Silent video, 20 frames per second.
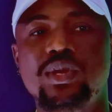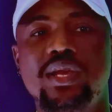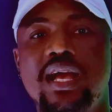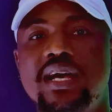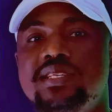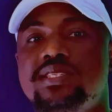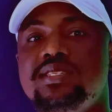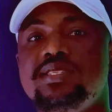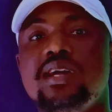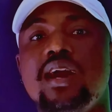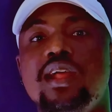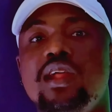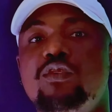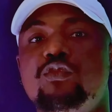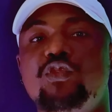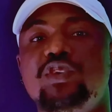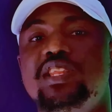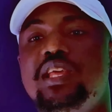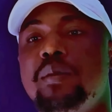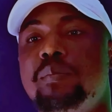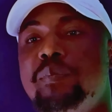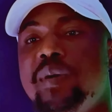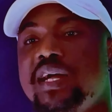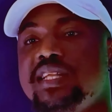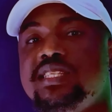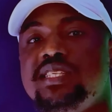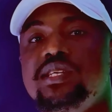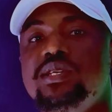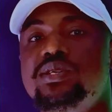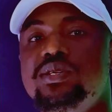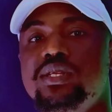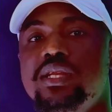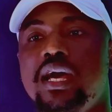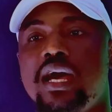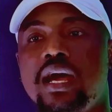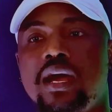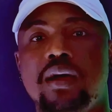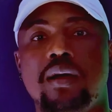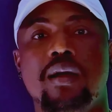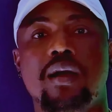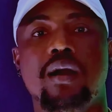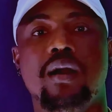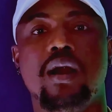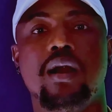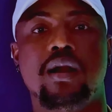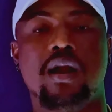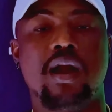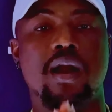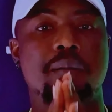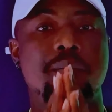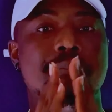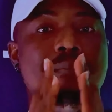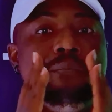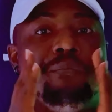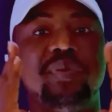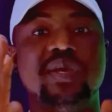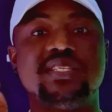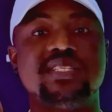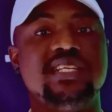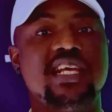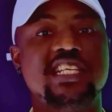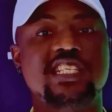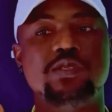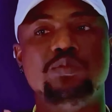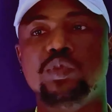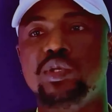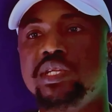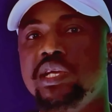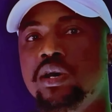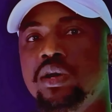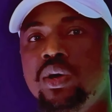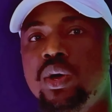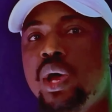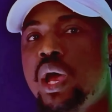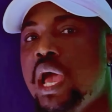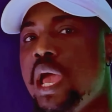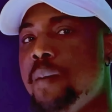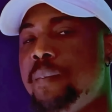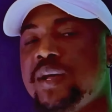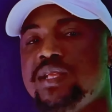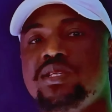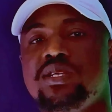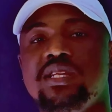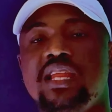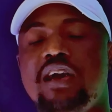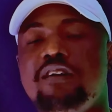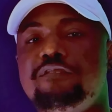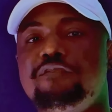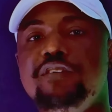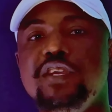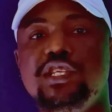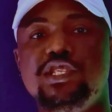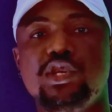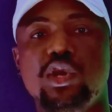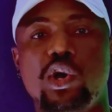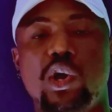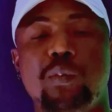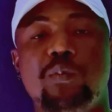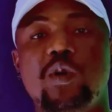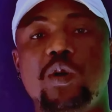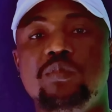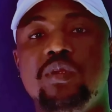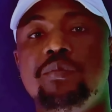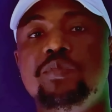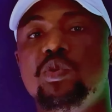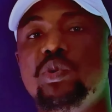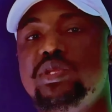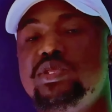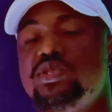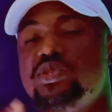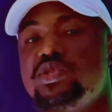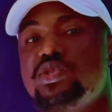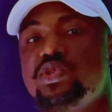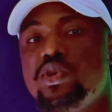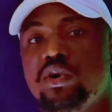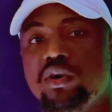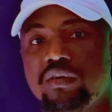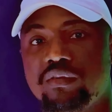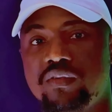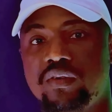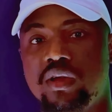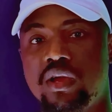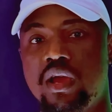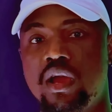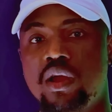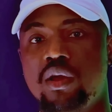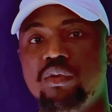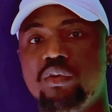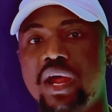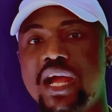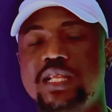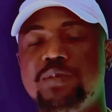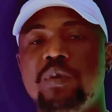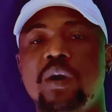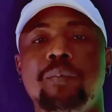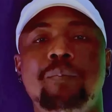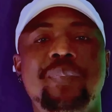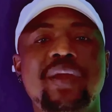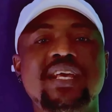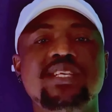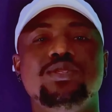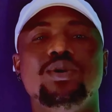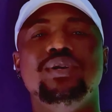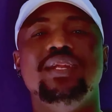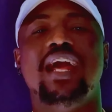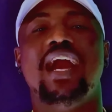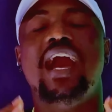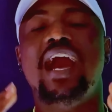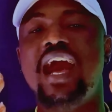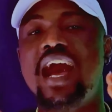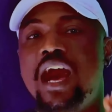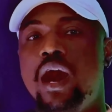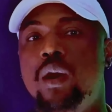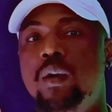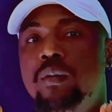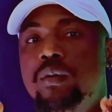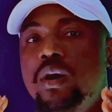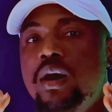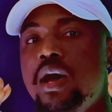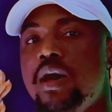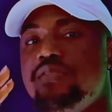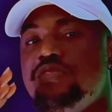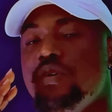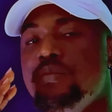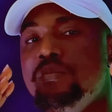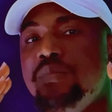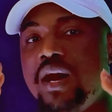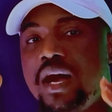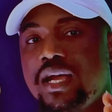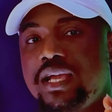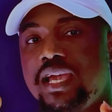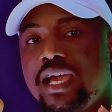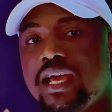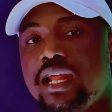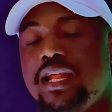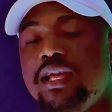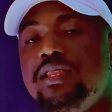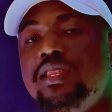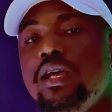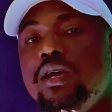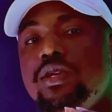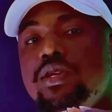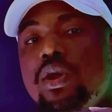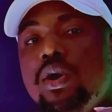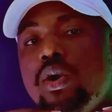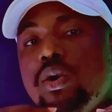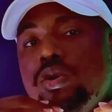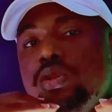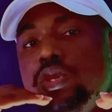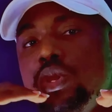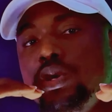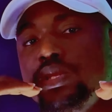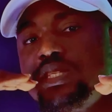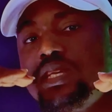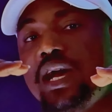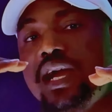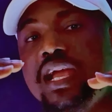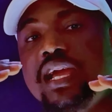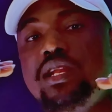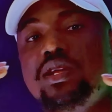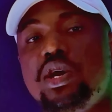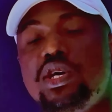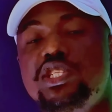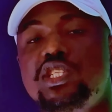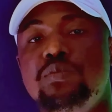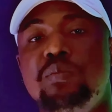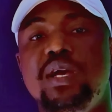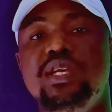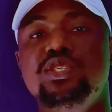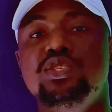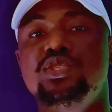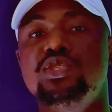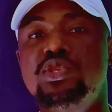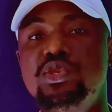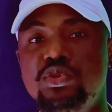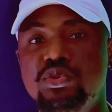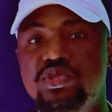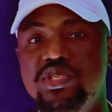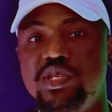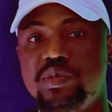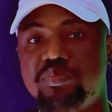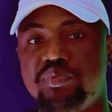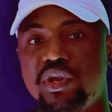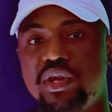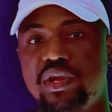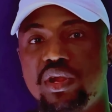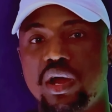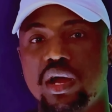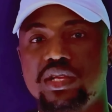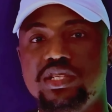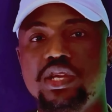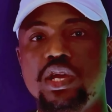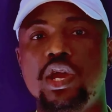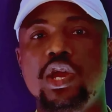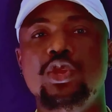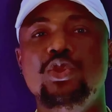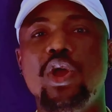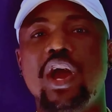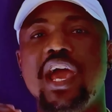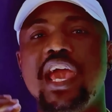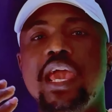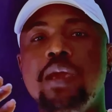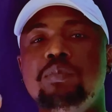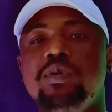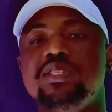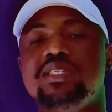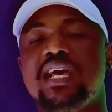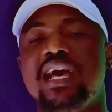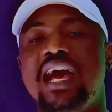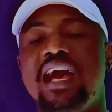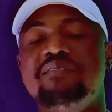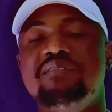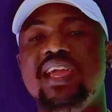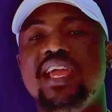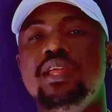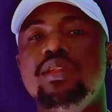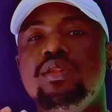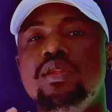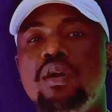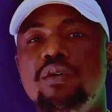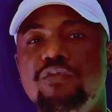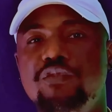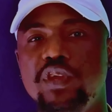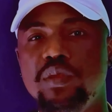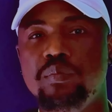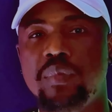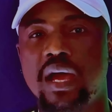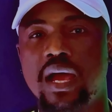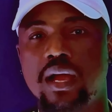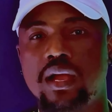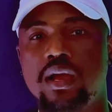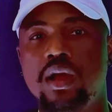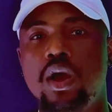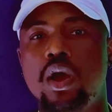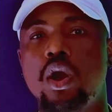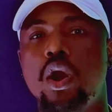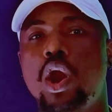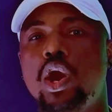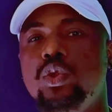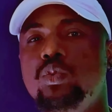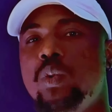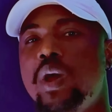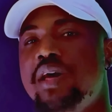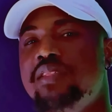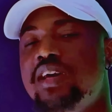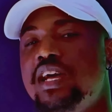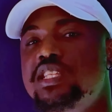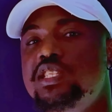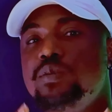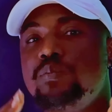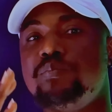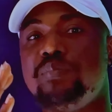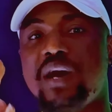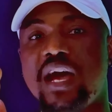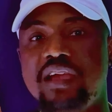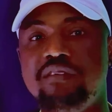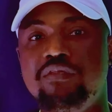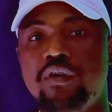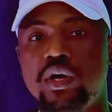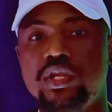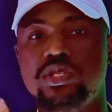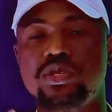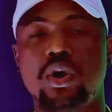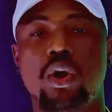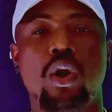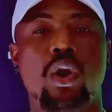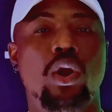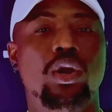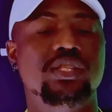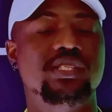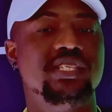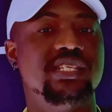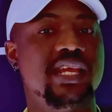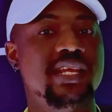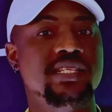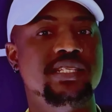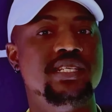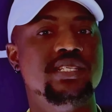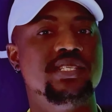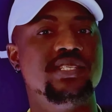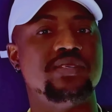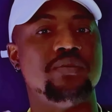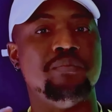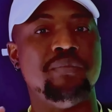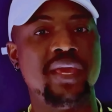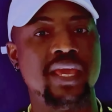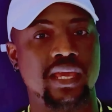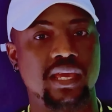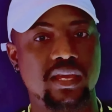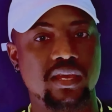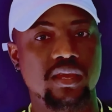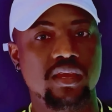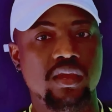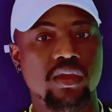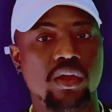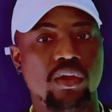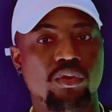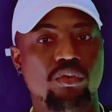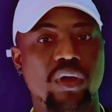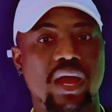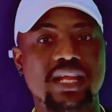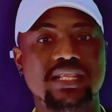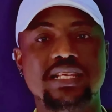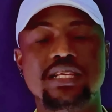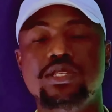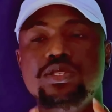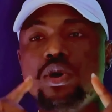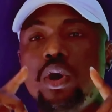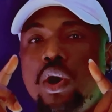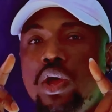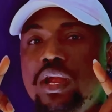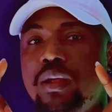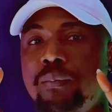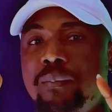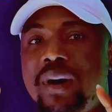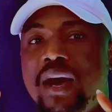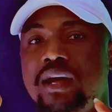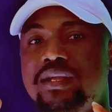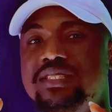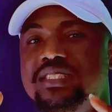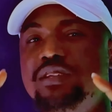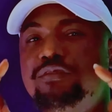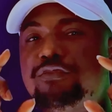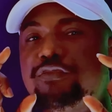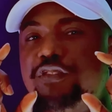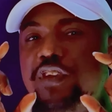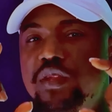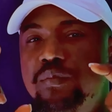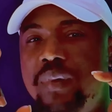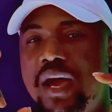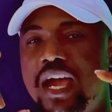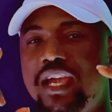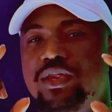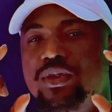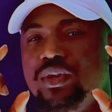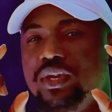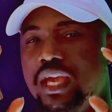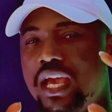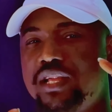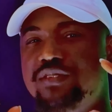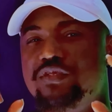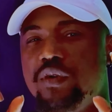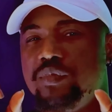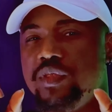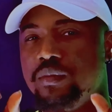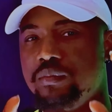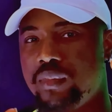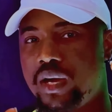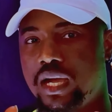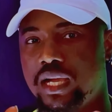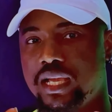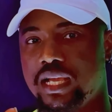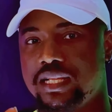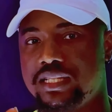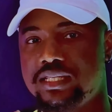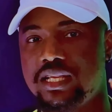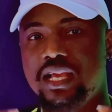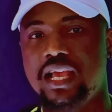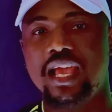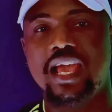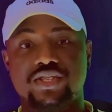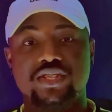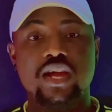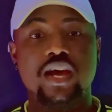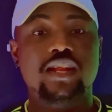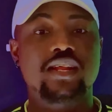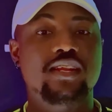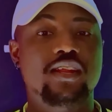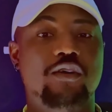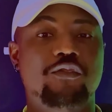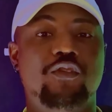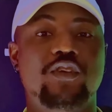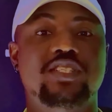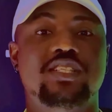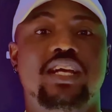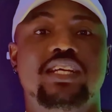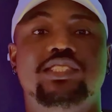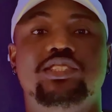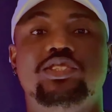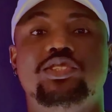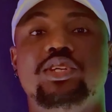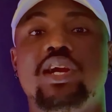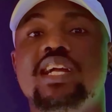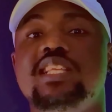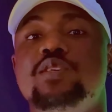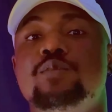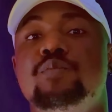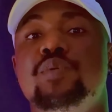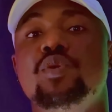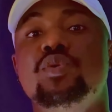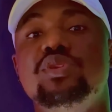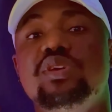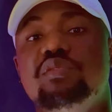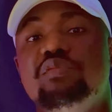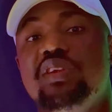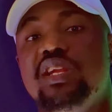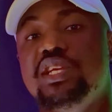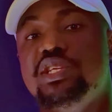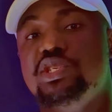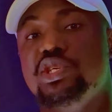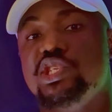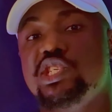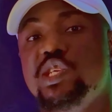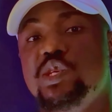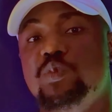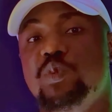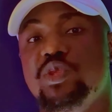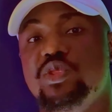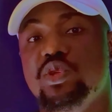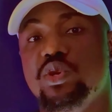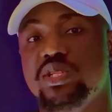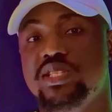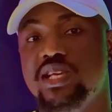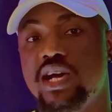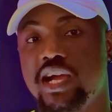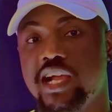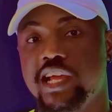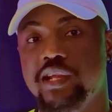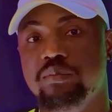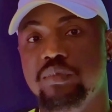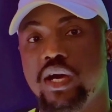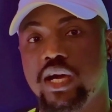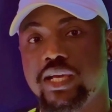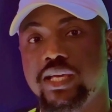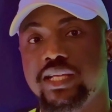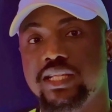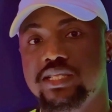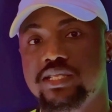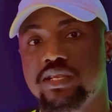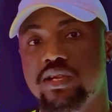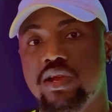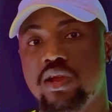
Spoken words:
you can start off with a particular business model, a particular feature or problem you want to solve, right? But based on how the market, your target customers use the product, you are able to have enough feedback on whether to pivot or on changes to make, right? It's all about the feedback you get from the market. Starting off is like trying to build a relationship with your target market,